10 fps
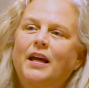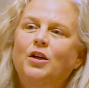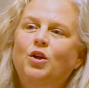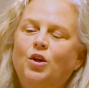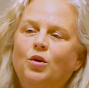
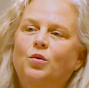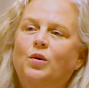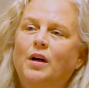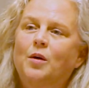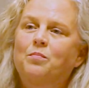can
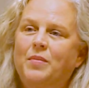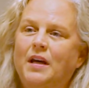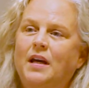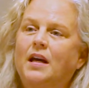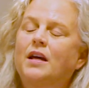you
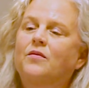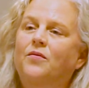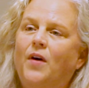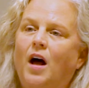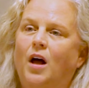be
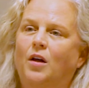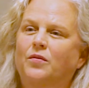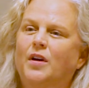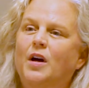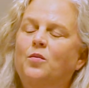
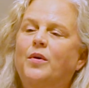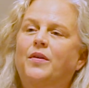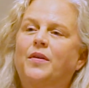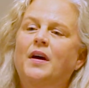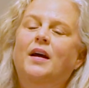involved
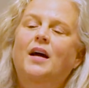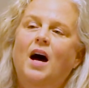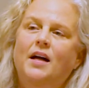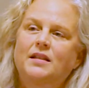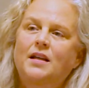with
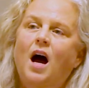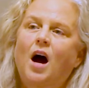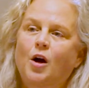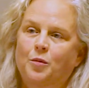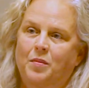God's
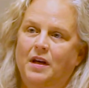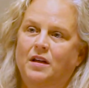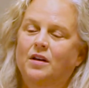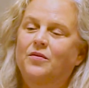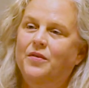
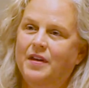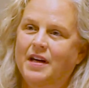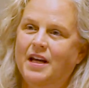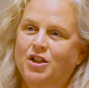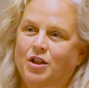heartbeat for the
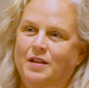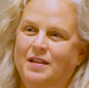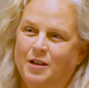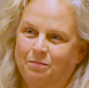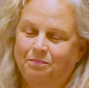
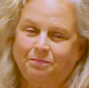nations?